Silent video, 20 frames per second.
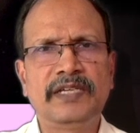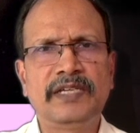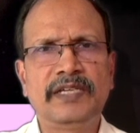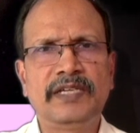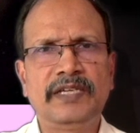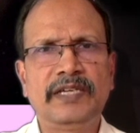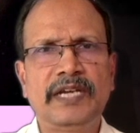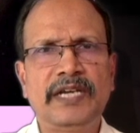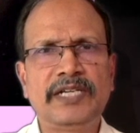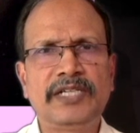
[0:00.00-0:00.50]

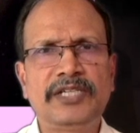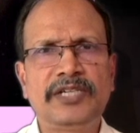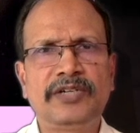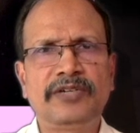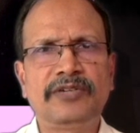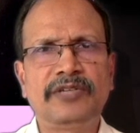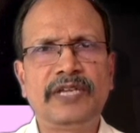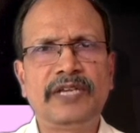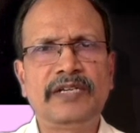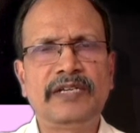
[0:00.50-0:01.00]
In addition to
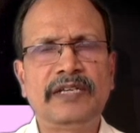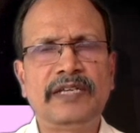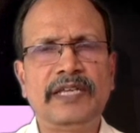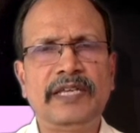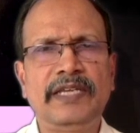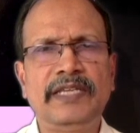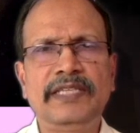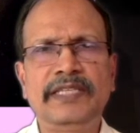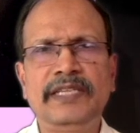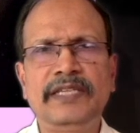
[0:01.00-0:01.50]
that,
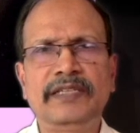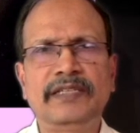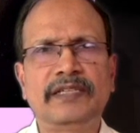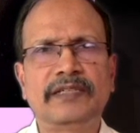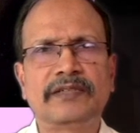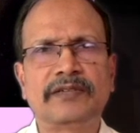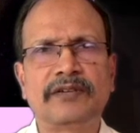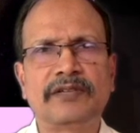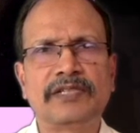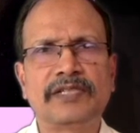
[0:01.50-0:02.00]
anything that
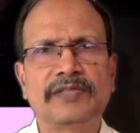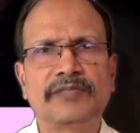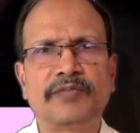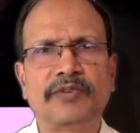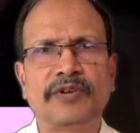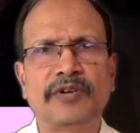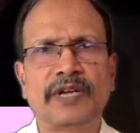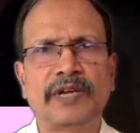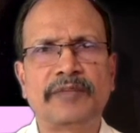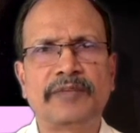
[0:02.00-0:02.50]
causes
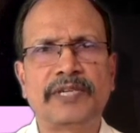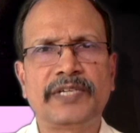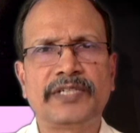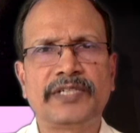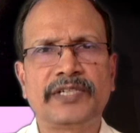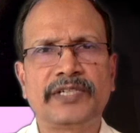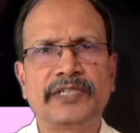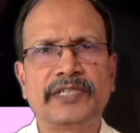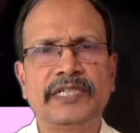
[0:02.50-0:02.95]
portal hypertension,